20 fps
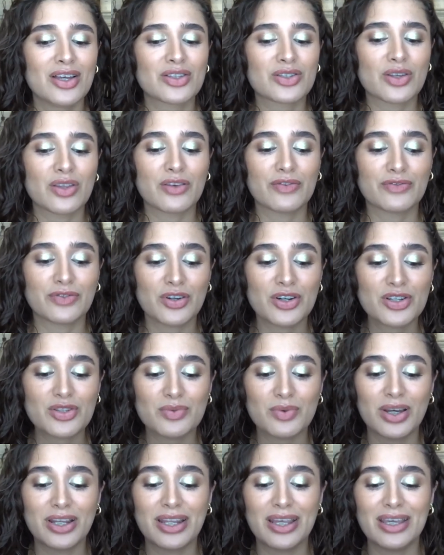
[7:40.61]
So the first
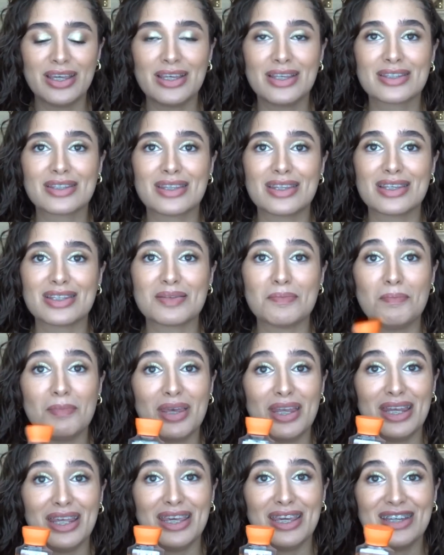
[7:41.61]
one is this
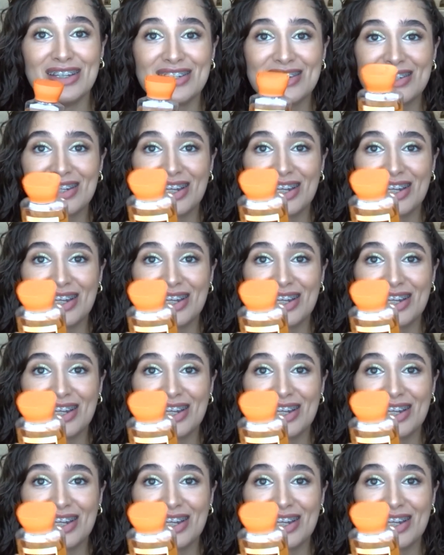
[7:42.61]
Mini and